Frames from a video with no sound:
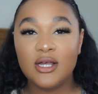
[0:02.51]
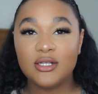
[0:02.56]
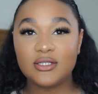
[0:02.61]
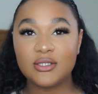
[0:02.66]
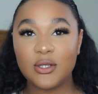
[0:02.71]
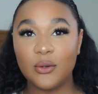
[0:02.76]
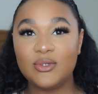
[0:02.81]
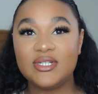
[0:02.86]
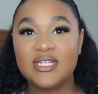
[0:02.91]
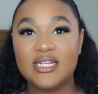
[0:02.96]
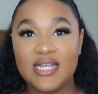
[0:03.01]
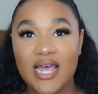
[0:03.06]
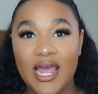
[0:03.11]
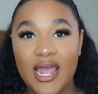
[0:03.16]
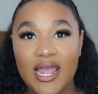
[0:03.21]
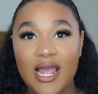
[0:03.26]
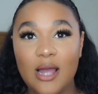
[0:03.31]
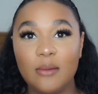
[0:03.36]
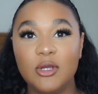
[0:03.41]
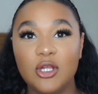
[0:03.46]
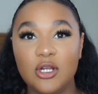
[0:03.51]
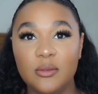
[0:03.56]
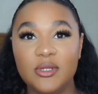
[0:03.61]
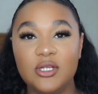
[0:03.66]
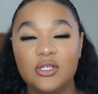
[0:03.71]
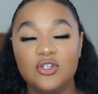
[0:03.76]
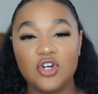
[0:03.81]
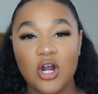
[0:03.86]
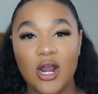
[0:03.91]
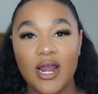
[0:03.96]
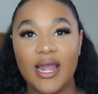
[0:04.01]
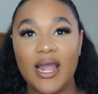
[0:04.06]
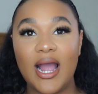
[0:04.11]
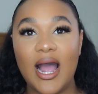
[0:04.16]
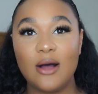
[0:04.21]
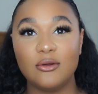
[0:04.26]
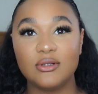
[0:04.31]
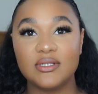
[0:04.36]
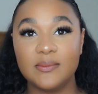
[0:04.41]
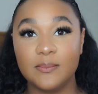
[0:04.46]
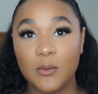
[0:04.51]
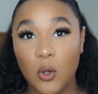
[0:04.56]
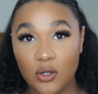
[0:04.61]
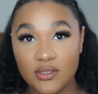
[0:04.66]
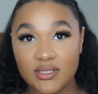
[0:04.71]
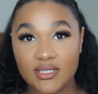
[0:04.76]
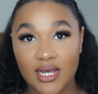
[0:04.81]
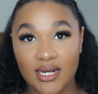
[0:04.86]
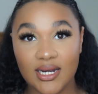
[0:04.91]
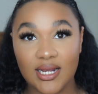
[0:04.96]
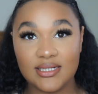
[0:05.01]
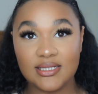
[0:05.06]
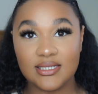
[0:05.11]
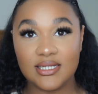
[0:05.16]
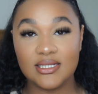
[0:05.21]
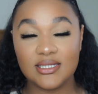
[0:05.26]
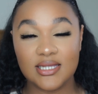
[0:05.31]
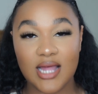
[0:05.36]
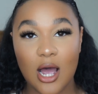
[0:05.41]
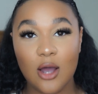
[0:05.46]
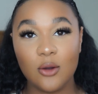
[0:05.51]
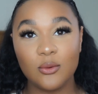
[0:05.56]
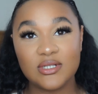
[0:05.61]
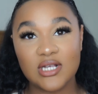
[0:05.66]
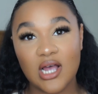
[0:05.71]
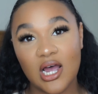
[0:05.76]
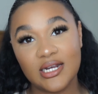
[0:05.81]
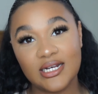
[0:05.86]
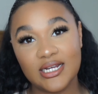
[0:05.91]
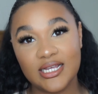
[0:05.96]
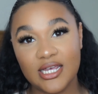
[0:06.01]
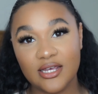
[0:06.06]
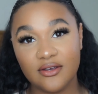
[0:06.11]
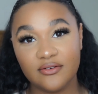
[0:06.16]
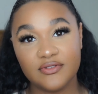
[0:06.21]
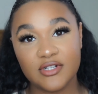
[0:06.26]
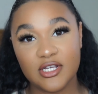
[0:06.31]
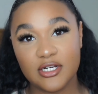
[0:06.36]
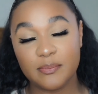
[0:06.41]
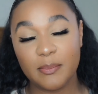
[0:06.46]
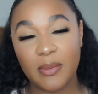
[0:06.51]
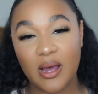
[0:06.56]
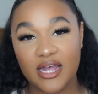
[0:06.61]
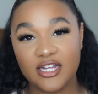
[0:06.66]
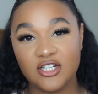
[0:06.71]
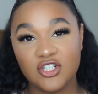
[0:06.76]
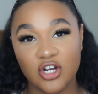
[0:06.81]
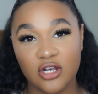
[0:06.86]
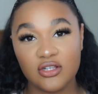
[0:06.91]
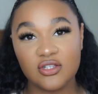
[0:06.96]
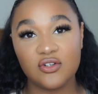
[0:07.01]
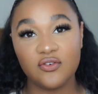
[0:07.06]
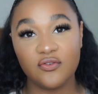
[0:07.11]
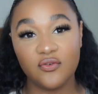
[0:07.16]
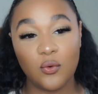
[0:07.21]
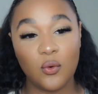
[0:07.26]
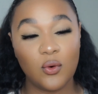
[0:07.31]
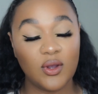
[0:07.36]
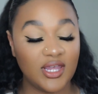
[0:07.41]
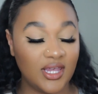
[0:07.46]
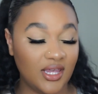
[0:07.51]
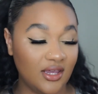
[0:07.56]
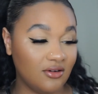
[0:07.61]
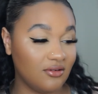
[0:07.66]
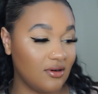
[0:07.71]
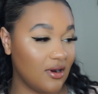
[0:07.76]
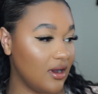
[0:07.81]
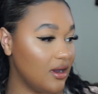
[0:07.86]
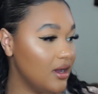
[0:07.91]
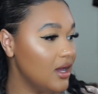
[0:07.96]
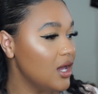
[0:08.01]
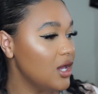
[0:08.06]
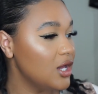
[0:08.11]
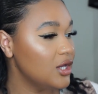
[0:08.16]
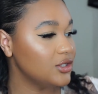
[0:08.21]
So today I'm going to be trying out some contact lenses that I was kindly gifted by Just4Kira.